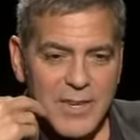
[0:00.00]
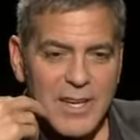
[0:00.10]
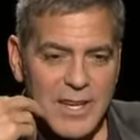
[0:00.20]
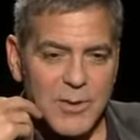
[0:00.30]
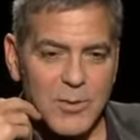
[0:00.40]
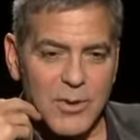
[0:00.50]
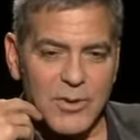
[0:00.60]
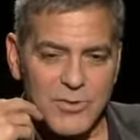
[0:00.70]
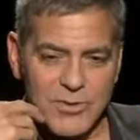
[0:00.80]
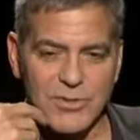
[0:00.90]
he
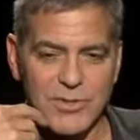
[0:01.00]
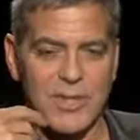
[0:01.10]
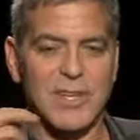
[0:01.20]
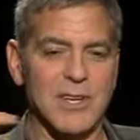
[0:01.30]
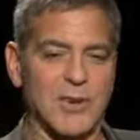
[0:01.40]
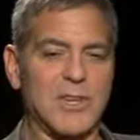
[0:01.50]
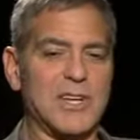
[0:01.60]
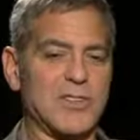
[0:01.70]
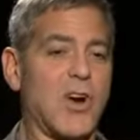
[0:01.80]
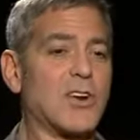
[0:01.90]
will you know he
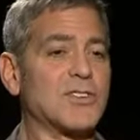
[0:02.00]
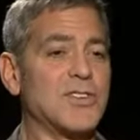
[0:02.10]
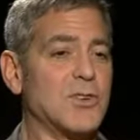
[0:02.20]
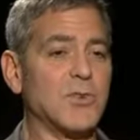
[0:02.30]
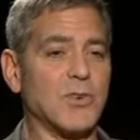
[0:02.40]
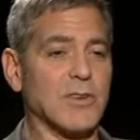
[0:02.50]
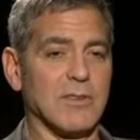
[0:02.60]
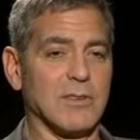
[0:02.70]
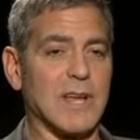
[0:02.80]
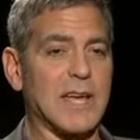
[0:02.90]
talks to you
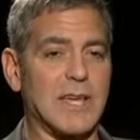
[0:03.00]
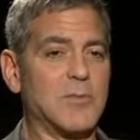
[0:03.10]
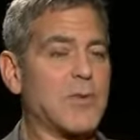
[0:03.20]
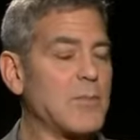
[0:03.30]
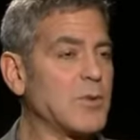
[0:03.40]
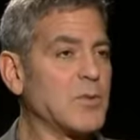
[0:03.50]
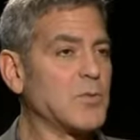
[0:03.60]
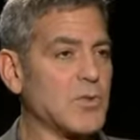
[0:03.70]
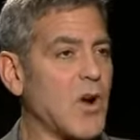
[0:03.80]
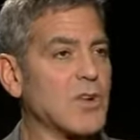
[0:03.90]
like he probably
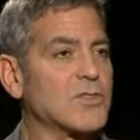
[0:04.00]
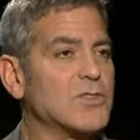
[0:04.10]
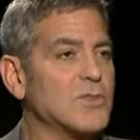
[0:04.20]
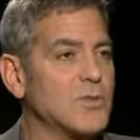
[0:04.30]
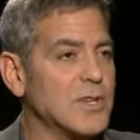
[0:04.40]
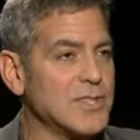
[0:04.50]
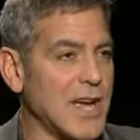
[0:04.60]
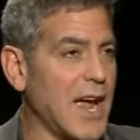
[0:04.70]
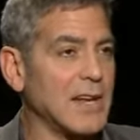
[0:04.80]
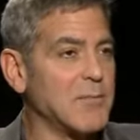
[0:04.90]
talked to his
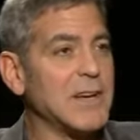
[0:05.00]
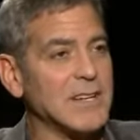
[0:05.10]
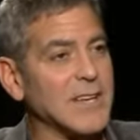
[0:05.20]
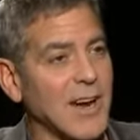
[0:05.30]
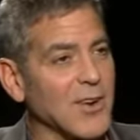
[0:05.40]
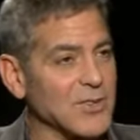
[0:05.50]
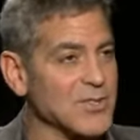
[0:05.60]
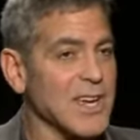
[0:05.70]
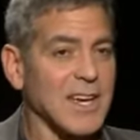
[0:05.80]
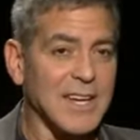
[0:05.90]
animated characters
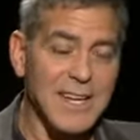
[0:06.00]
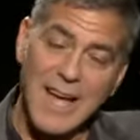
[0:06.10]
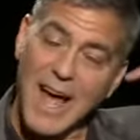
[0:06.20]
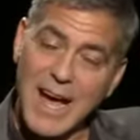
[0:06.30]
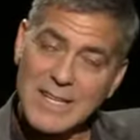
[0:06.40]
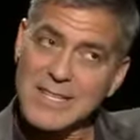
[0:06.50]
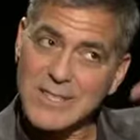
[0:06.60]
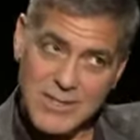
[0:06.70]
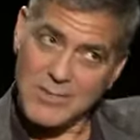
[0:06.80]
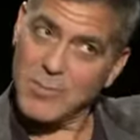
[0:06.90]
he acts
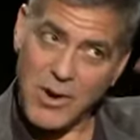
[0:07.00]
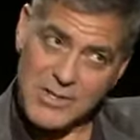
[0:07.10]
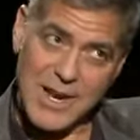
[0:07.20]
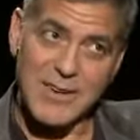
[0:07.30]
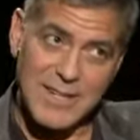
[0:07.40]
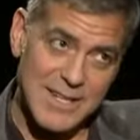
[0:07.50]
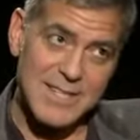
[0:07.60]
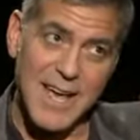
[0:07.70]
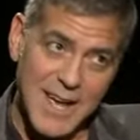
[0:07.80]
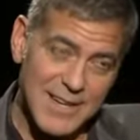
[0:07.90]
the parts out in his
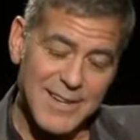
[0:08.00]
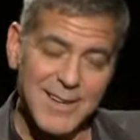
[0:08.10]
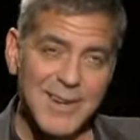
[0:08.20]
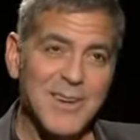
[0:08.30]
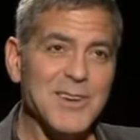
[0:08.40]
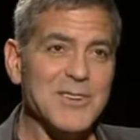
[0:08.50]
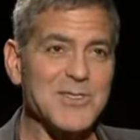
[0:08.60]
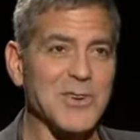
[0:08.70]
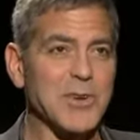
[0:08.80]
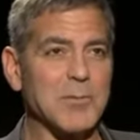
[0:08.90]
head
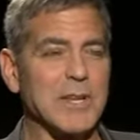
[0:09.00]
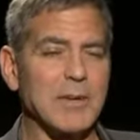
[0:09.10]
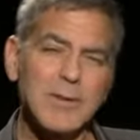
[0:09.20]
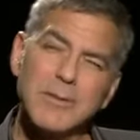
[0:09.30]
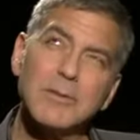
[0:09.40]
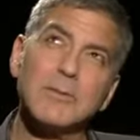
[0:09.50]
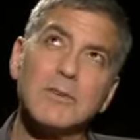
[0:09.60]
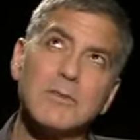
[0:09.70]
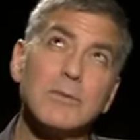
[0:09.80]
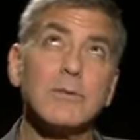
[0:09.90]
so he'll be like
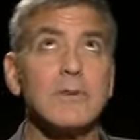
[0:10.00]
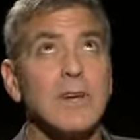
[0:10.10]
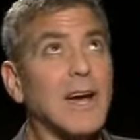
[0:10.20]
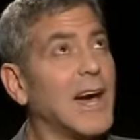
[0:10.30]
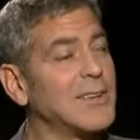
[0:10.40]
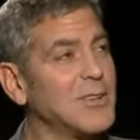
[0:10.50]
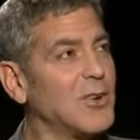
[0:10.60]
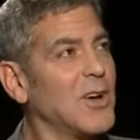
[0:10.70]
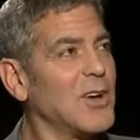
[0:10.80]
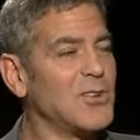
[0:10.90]
and you know
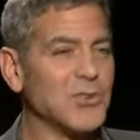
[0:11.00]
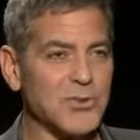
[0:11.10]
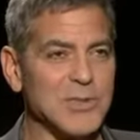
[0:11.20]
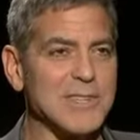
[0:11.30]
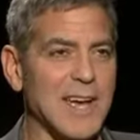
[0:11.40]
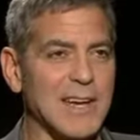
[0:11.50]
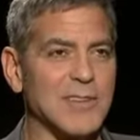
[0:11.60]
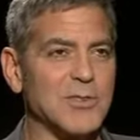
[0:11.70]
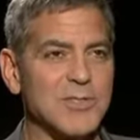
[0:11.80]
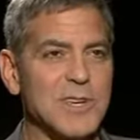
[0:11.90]
you'll do a take and
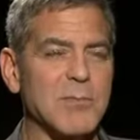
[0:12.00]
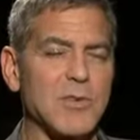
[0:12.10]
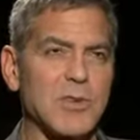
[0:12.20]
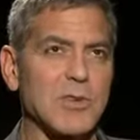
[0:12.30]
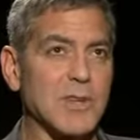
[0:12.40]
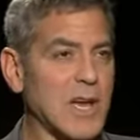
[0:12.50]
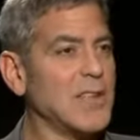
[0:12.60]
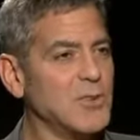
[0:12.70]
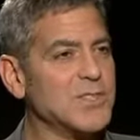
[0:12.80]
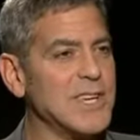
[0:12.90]
you'll see him other,
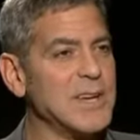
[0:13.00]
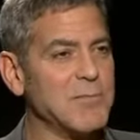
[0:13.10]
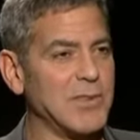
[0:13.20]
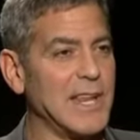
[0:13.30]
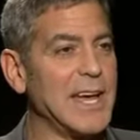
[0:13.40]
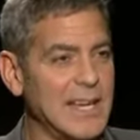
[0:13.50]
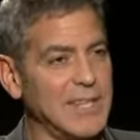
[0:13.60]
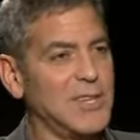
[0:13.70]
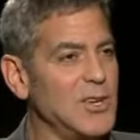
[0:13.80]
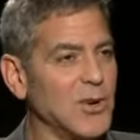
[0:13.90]
and you see him playing
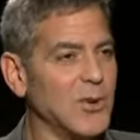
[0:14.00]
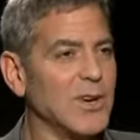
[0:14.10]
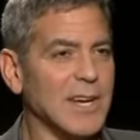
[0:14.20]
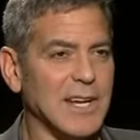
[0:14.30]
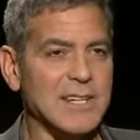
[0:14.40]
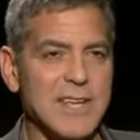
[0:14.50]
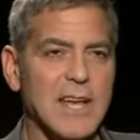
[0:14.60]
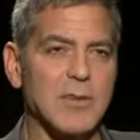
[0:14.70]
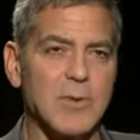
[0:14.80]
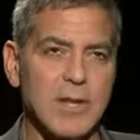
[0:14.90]
you in his head
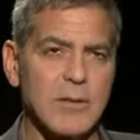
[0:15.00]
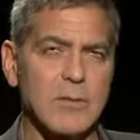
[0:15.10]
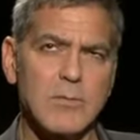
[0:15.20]
he'll be like